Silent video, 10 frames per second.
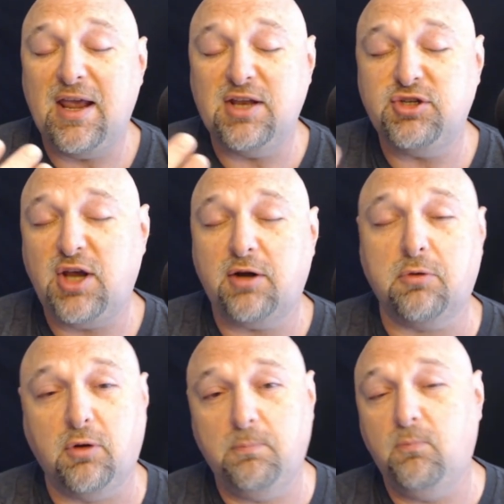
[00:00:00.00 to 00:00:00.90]
in
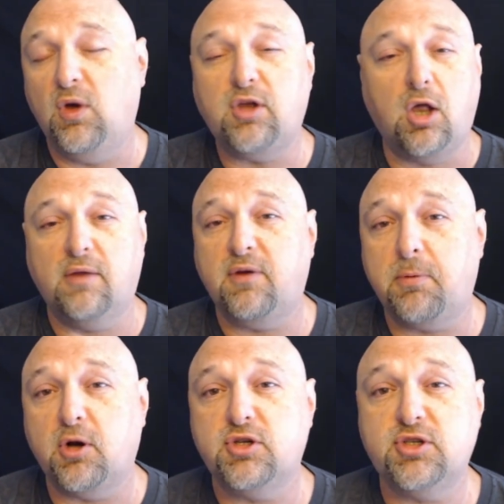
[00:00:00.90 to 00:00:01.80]
general with all of your
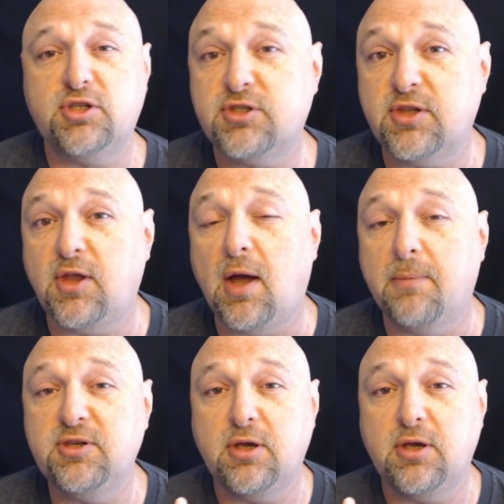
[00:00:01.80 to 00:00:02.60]
purchases in the hobby.